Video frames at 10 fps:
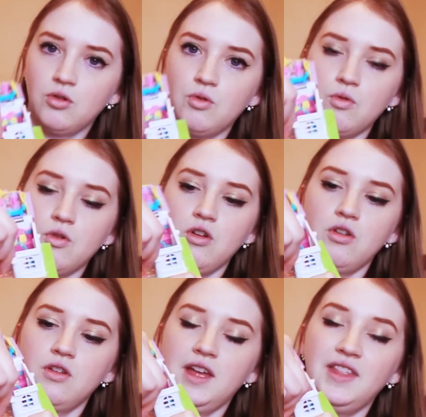
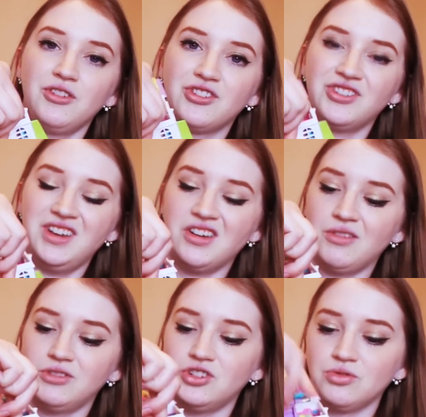cool, and they're clear,
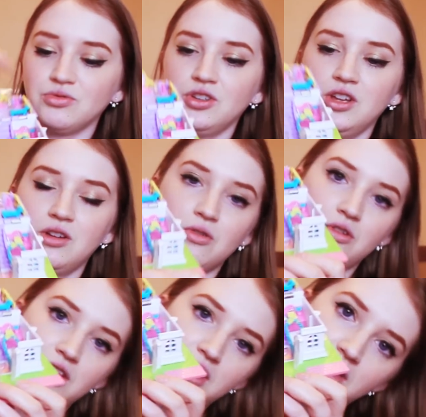which is really
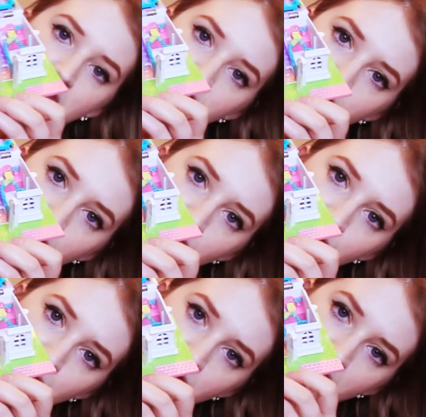cool. So those
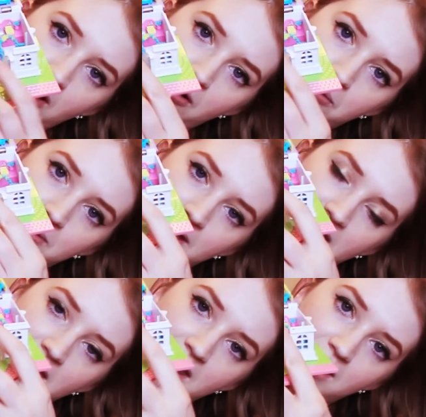doors open
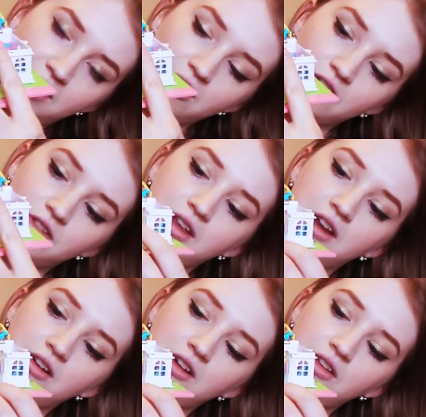and they're clear
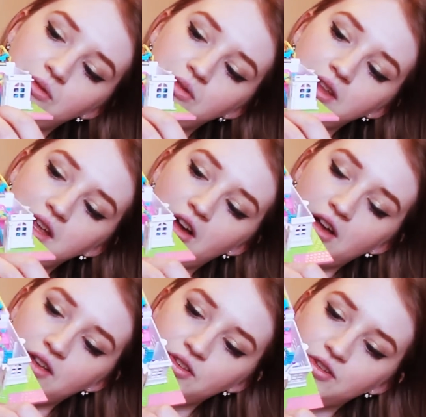and they're really
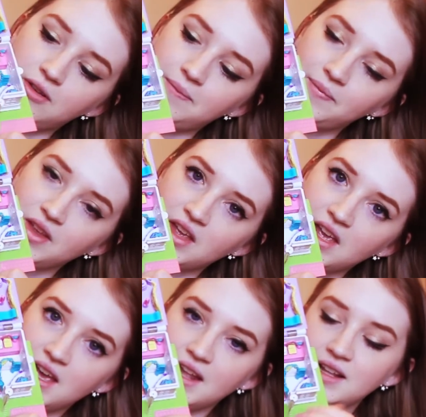awesome. And